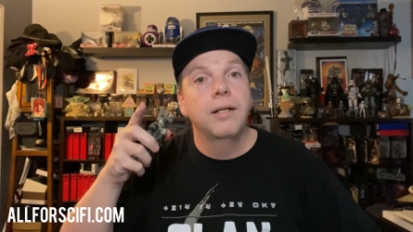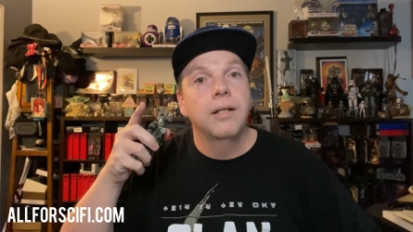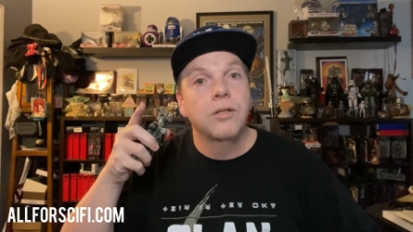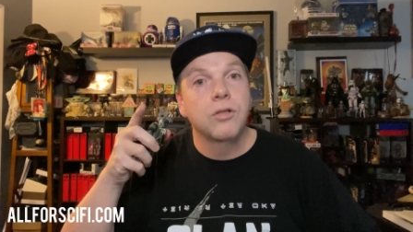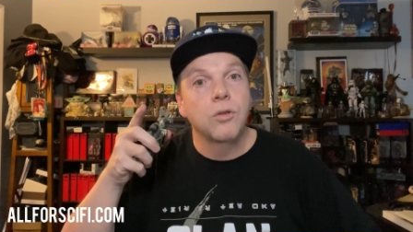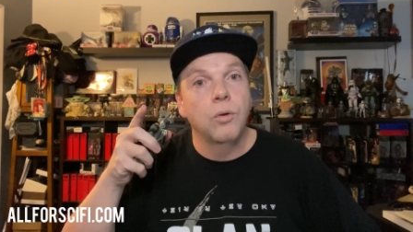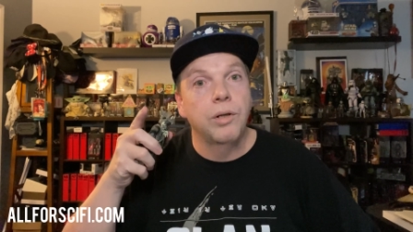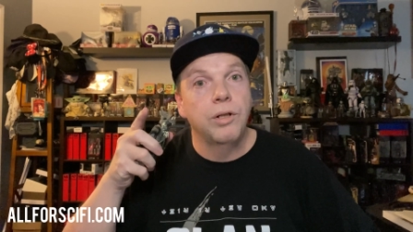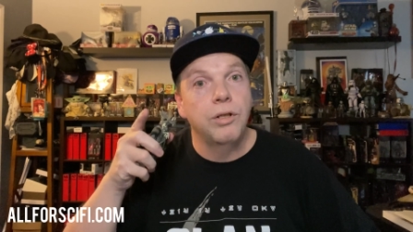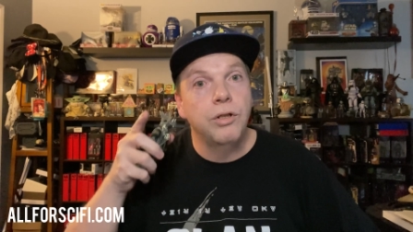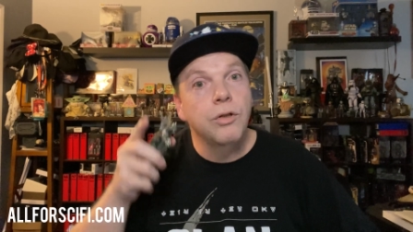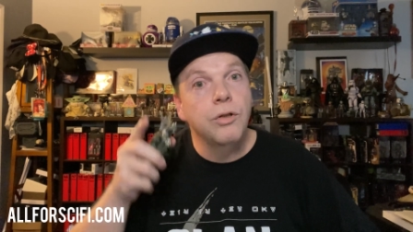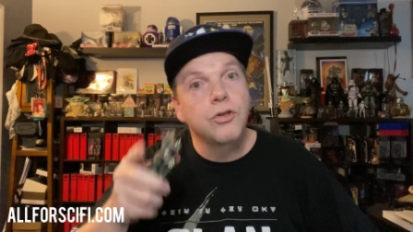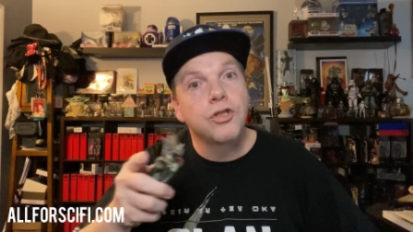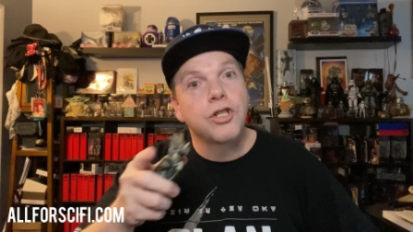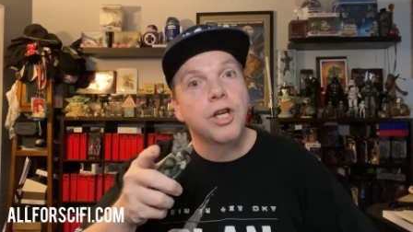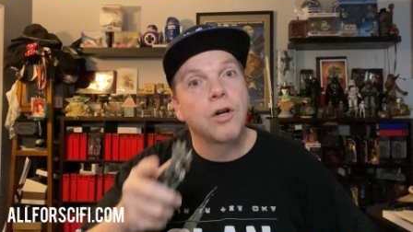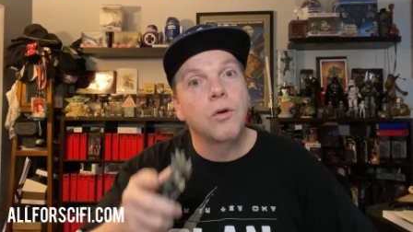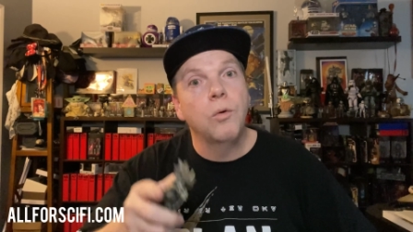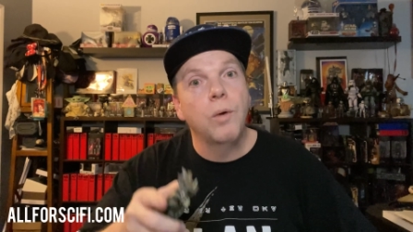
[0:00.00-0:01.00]
so a new
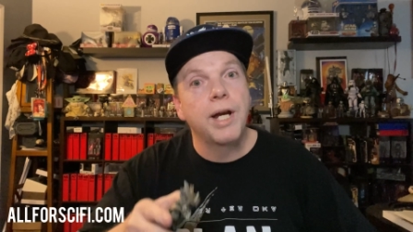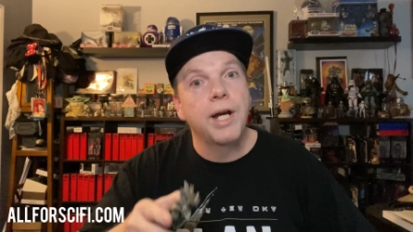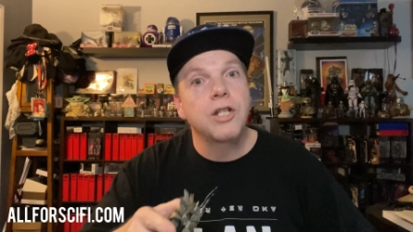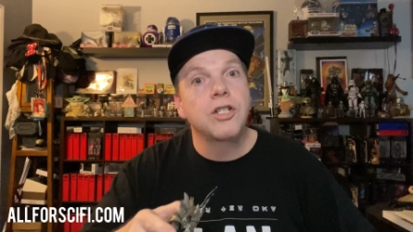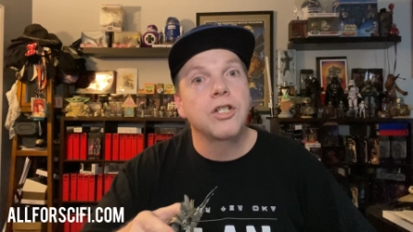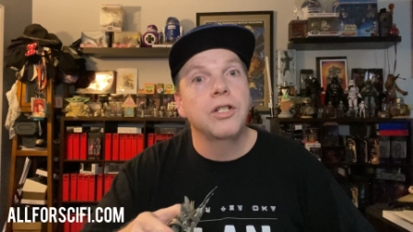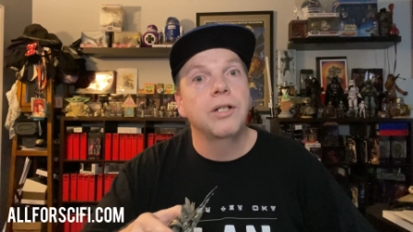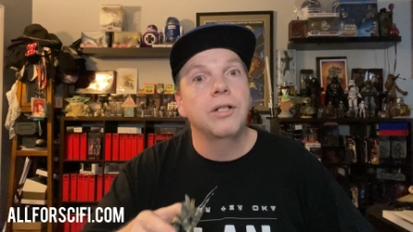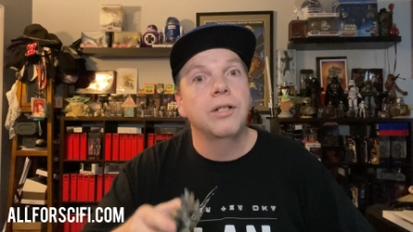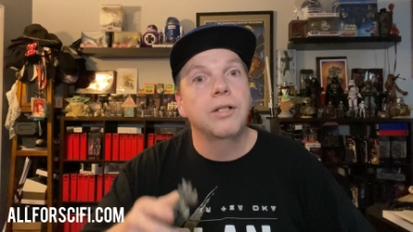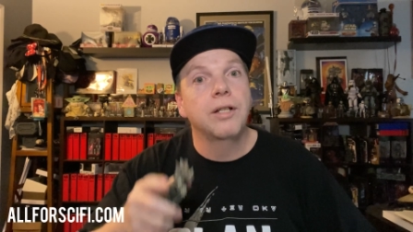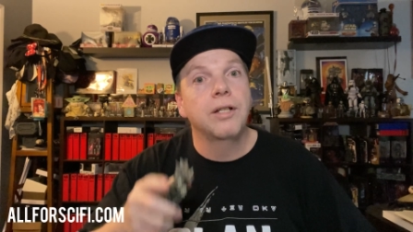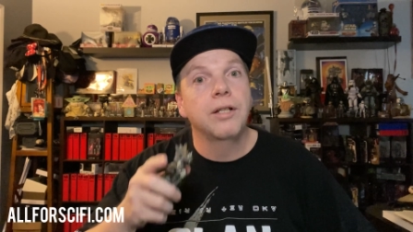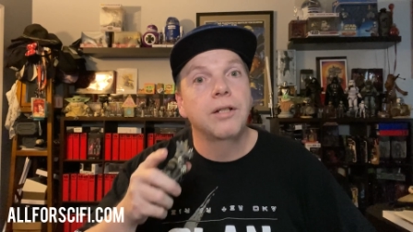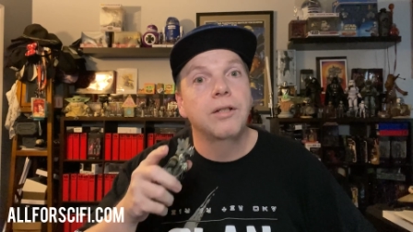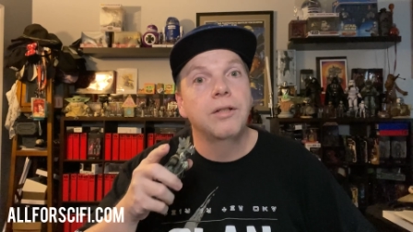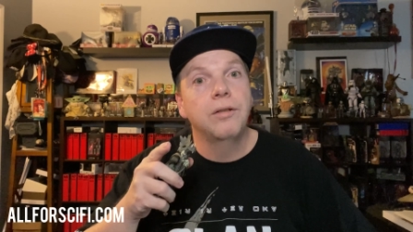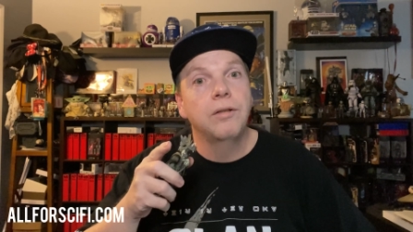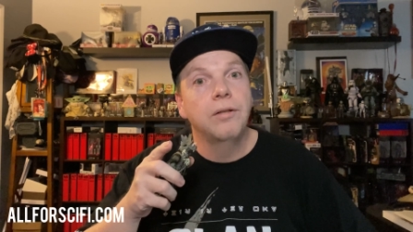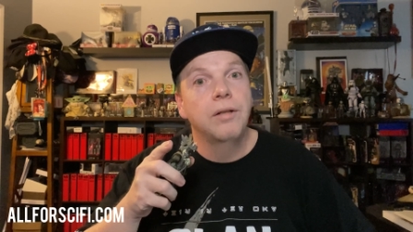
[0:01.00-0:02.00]
generation
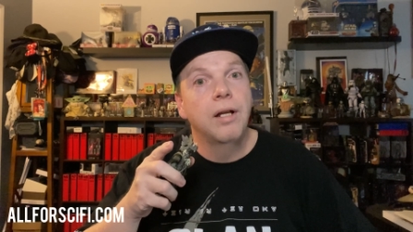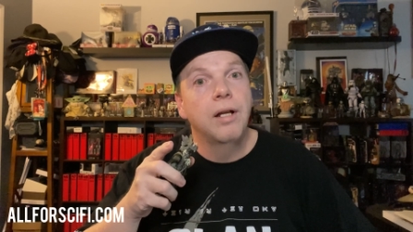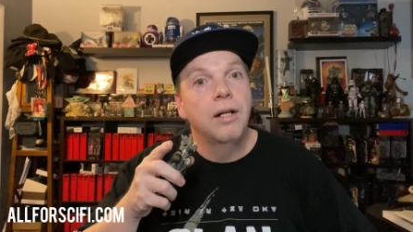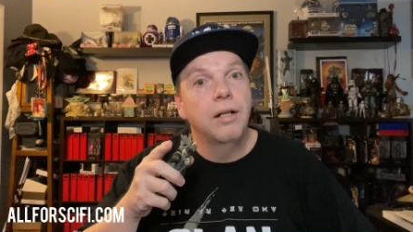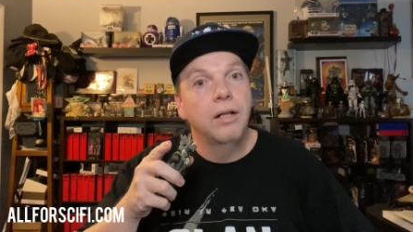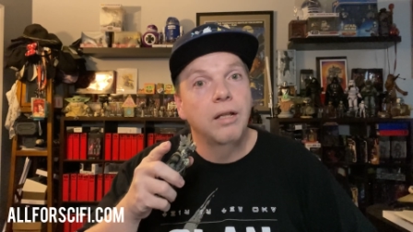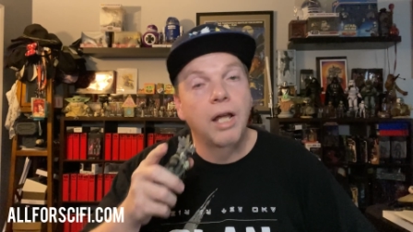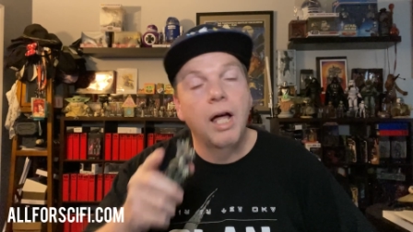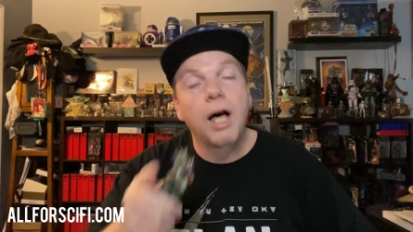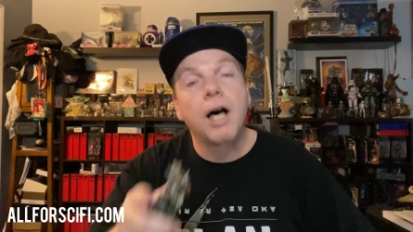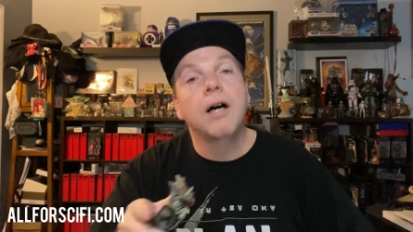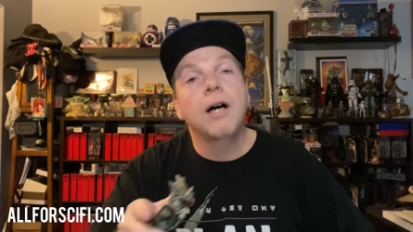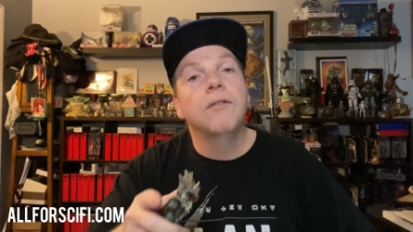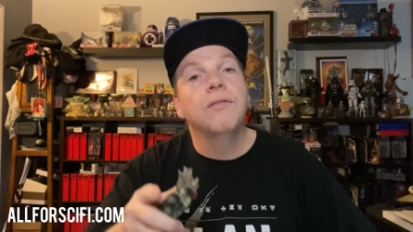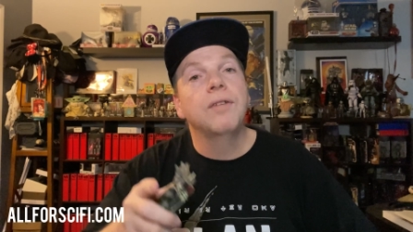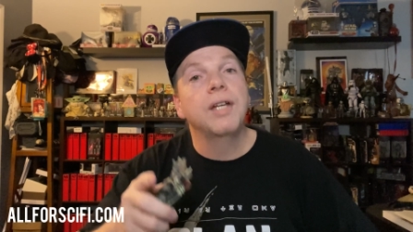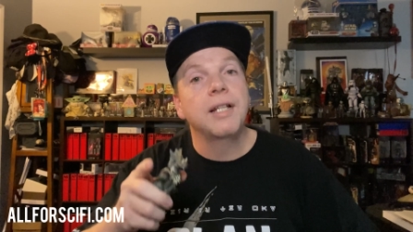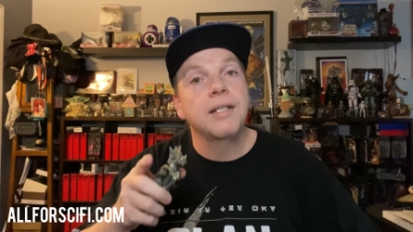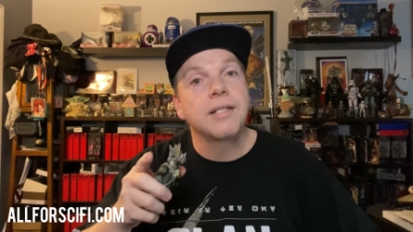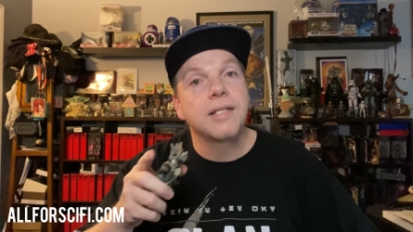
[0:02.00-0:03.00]
could
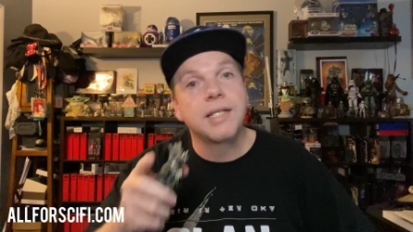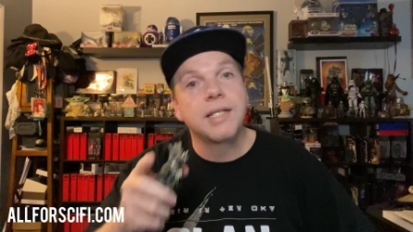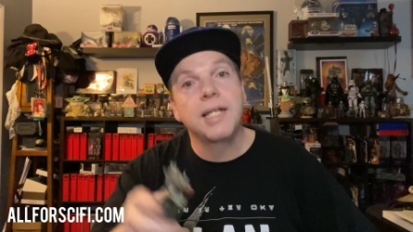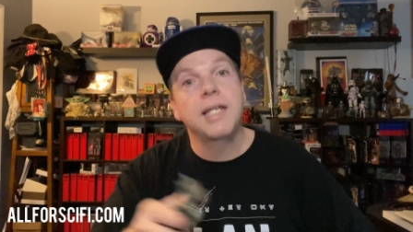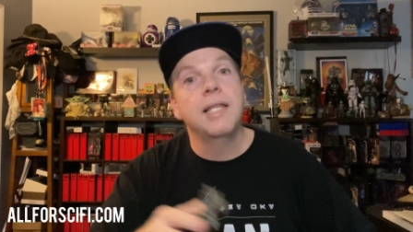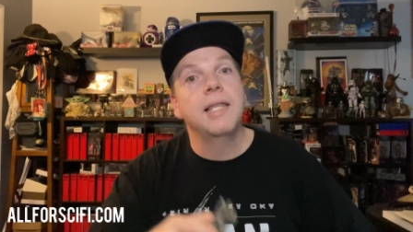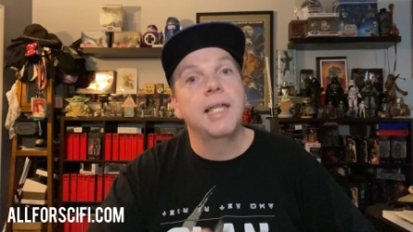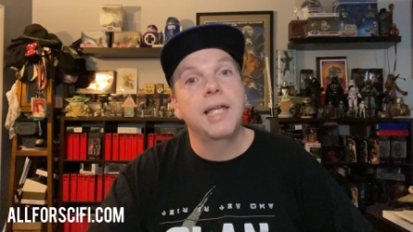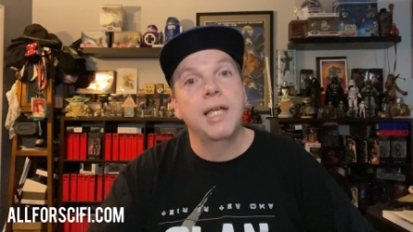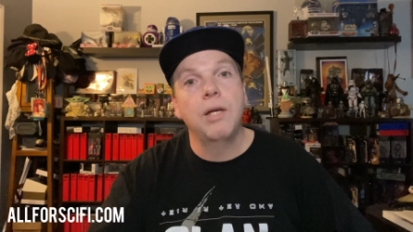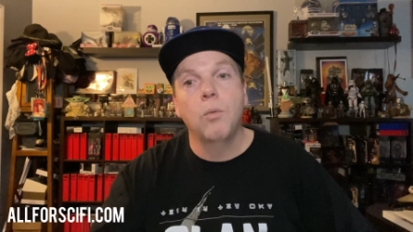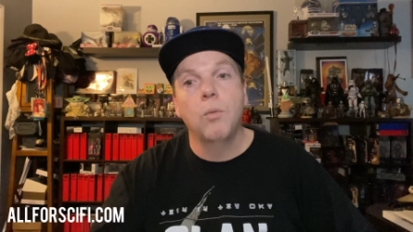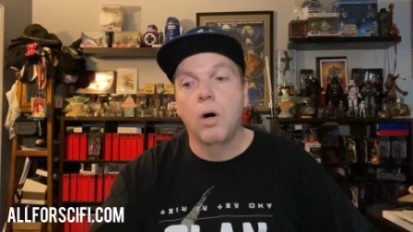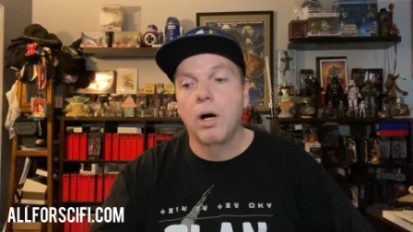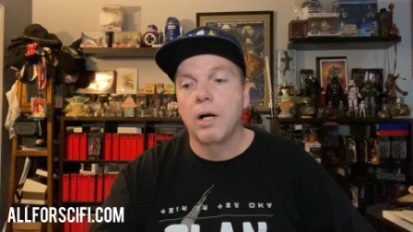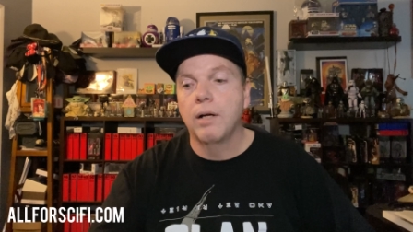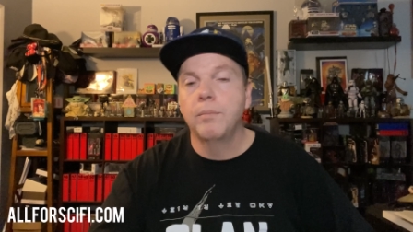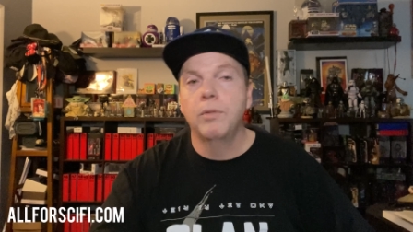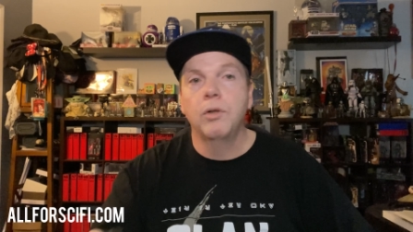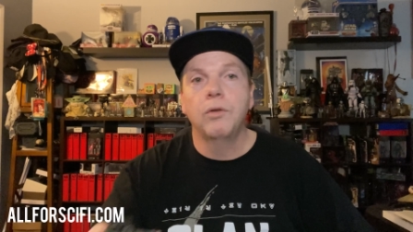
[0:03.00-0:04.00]
love and see the
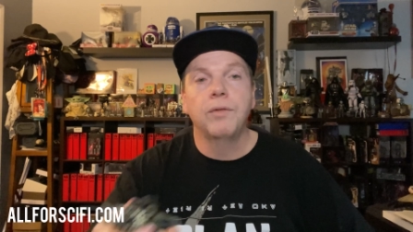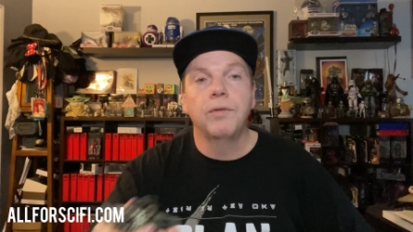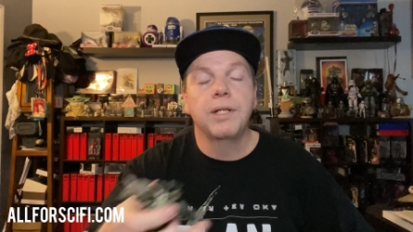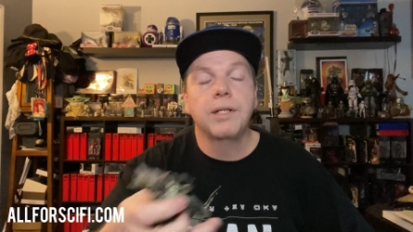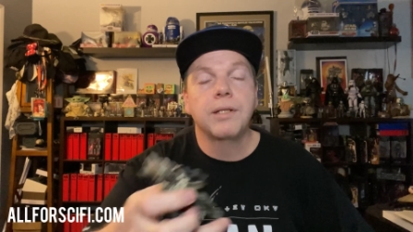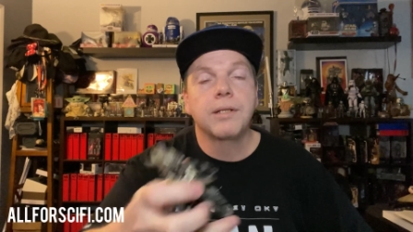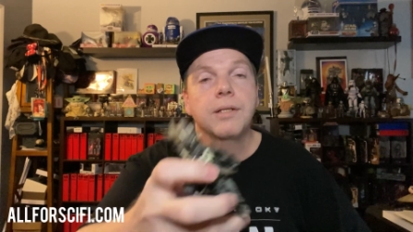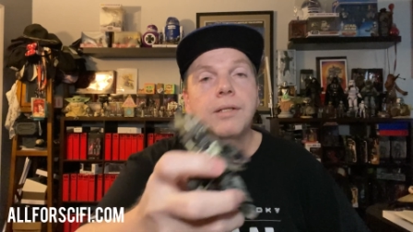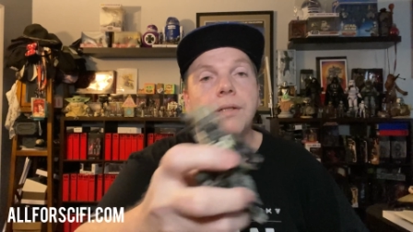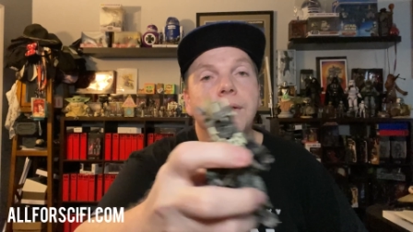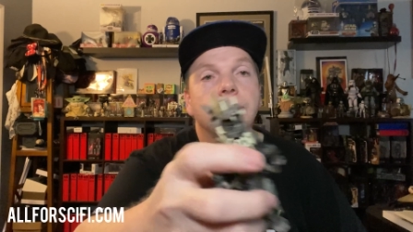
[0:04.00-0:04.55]
Ewok movies.